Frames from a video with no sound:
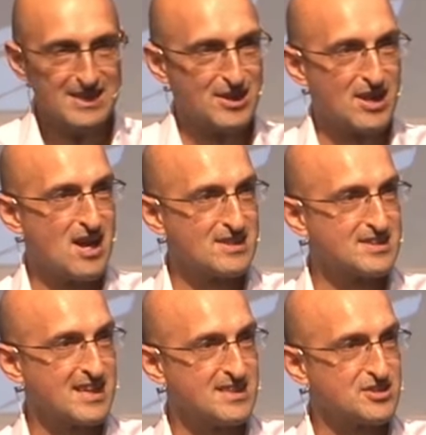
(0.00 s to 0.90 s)
The
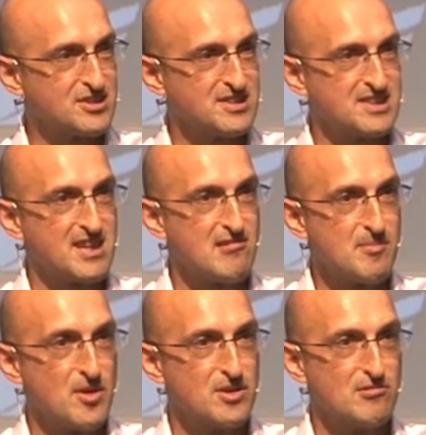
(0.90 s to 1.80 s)
last day is just a
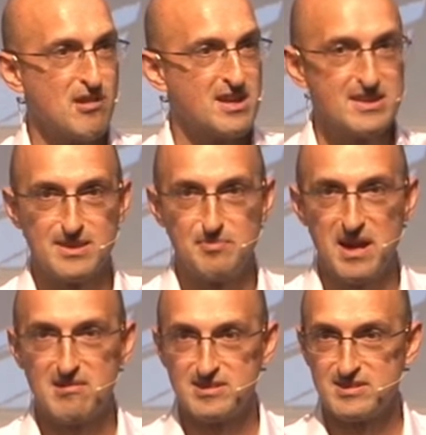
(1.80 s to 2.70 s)
ceremonial ride into
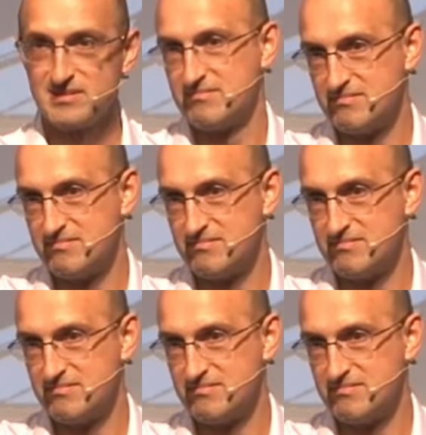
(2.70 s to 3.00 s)
Paris.